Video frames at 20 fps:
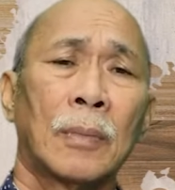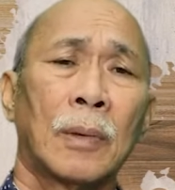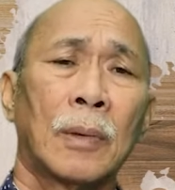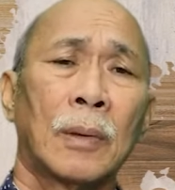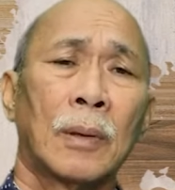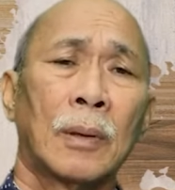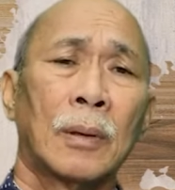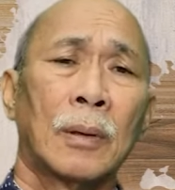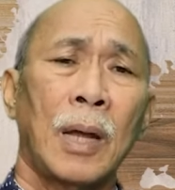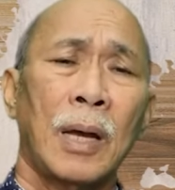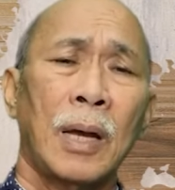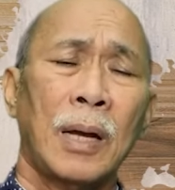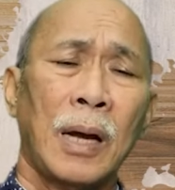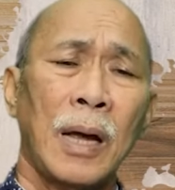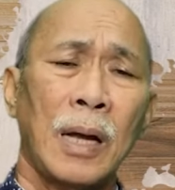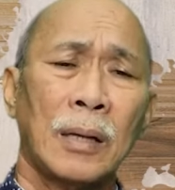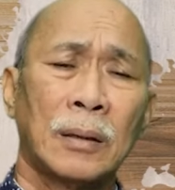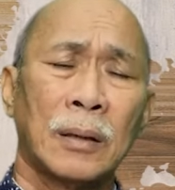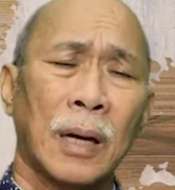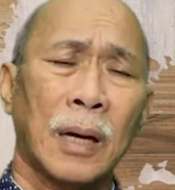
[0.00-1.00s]
They
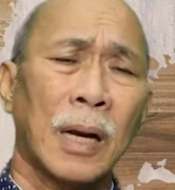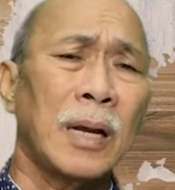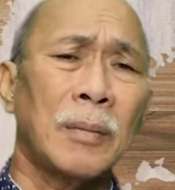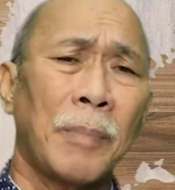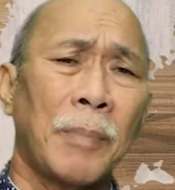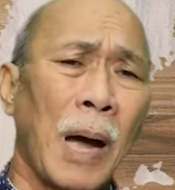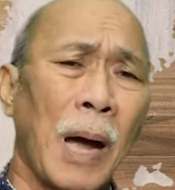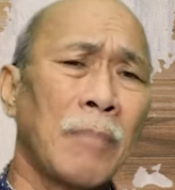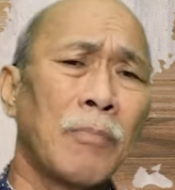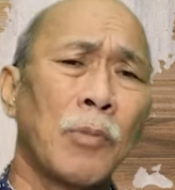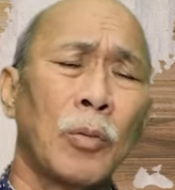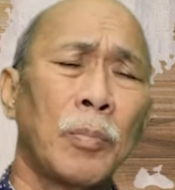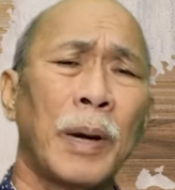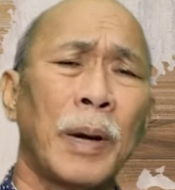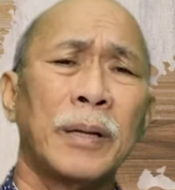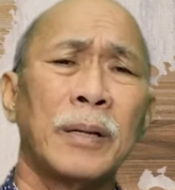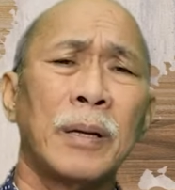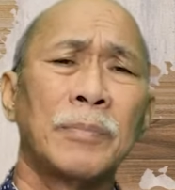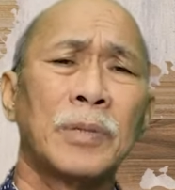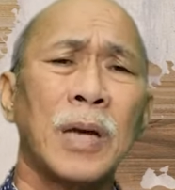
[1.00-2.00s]
cannot read the Bible by
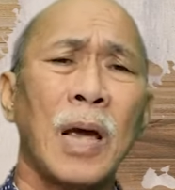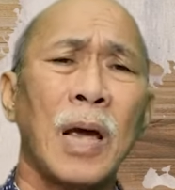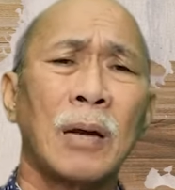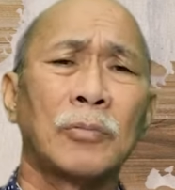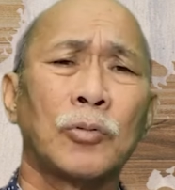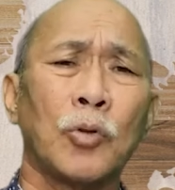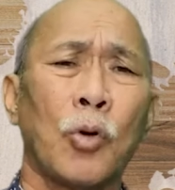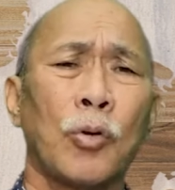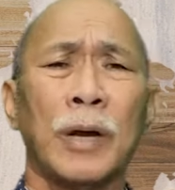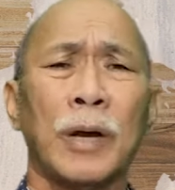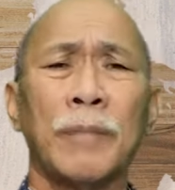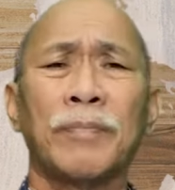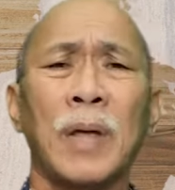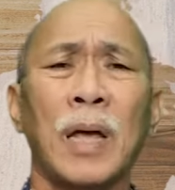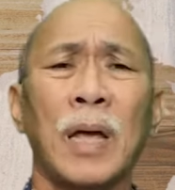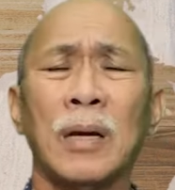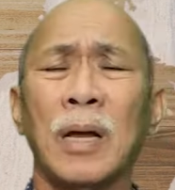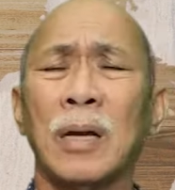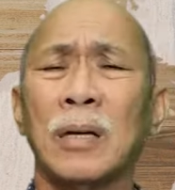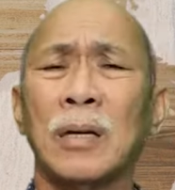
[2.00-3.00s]
themselves, or if they
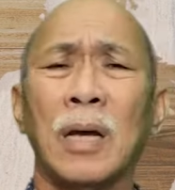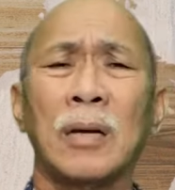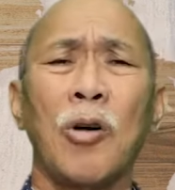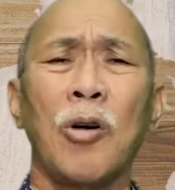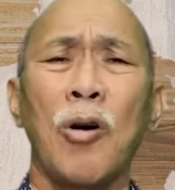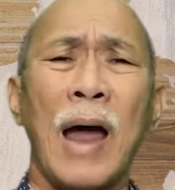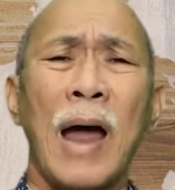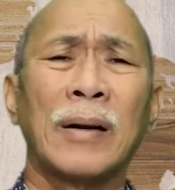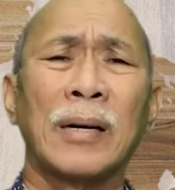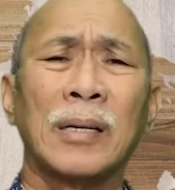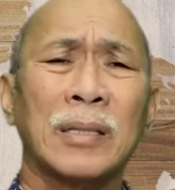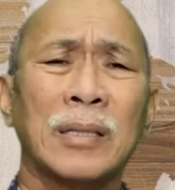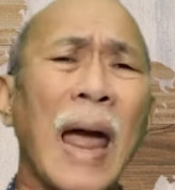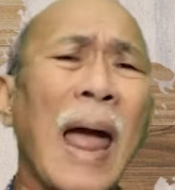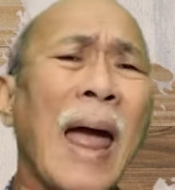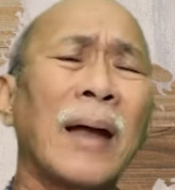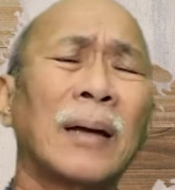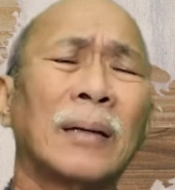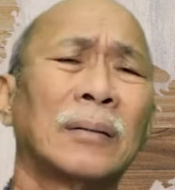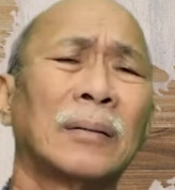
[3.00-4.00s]
read, they don't
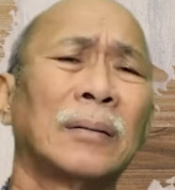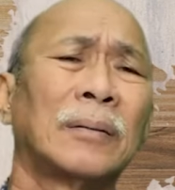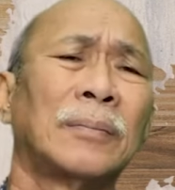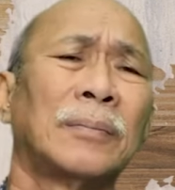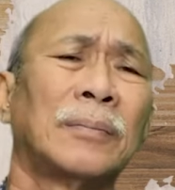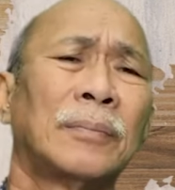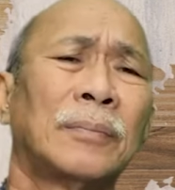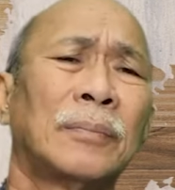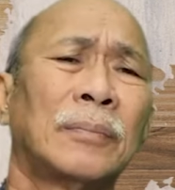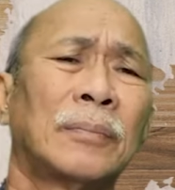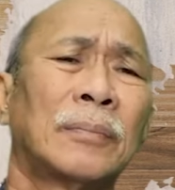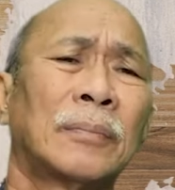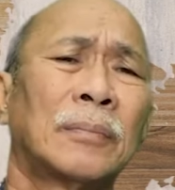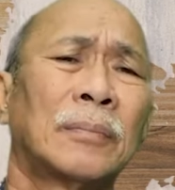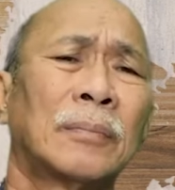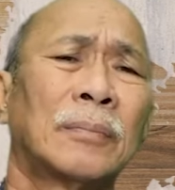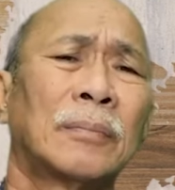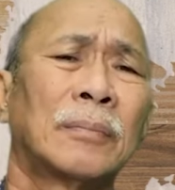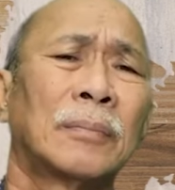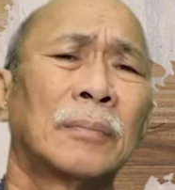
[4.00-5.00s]
understand.
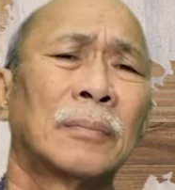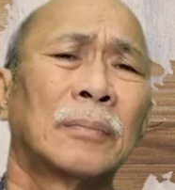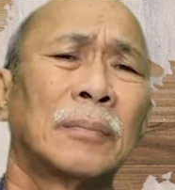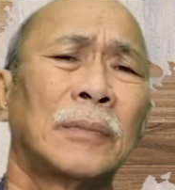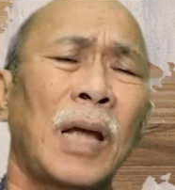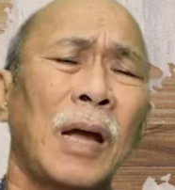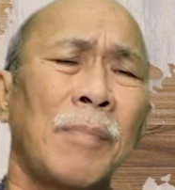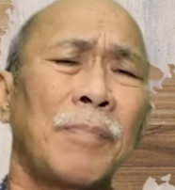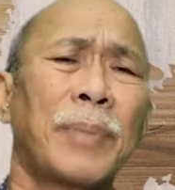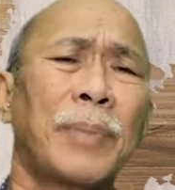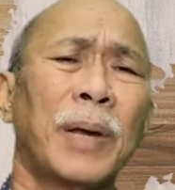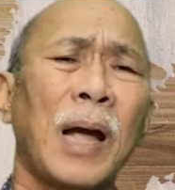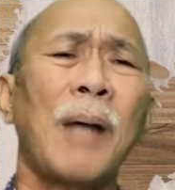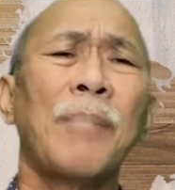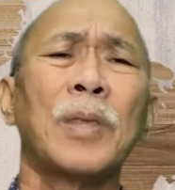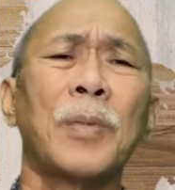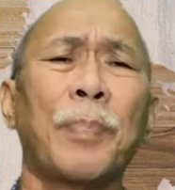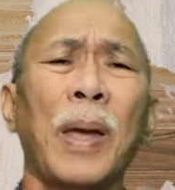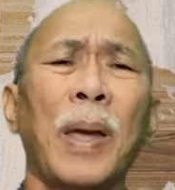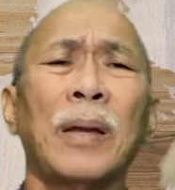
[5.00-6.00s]
They have become
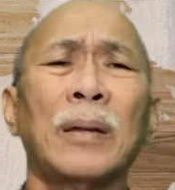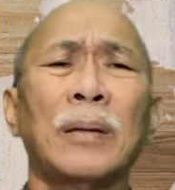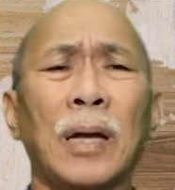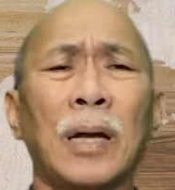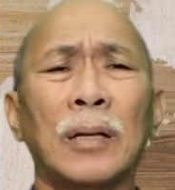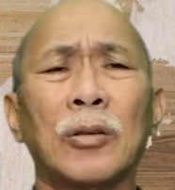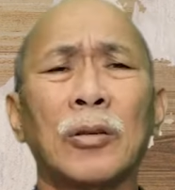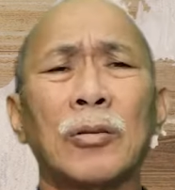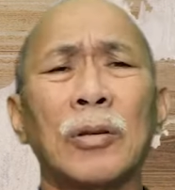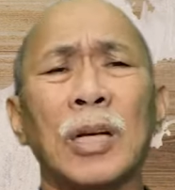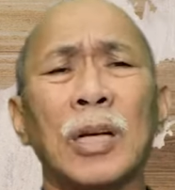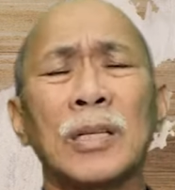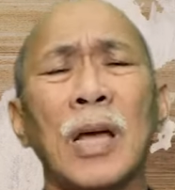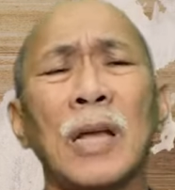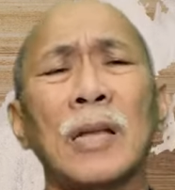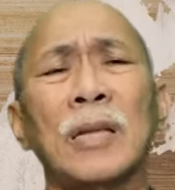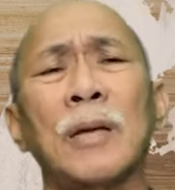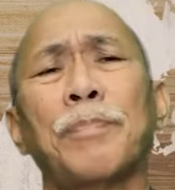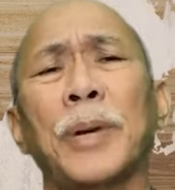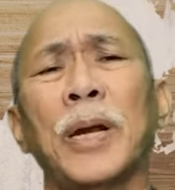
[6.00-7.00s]
dependent to the
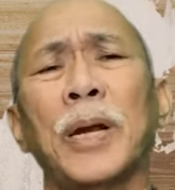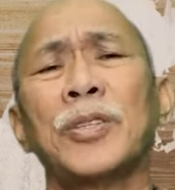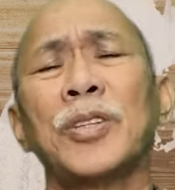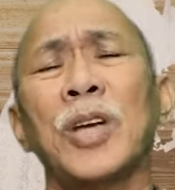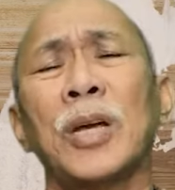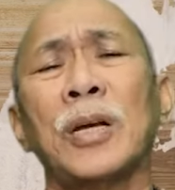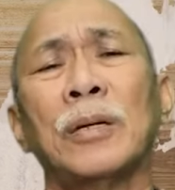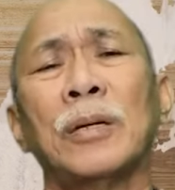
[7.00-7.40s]
Sunday preaching.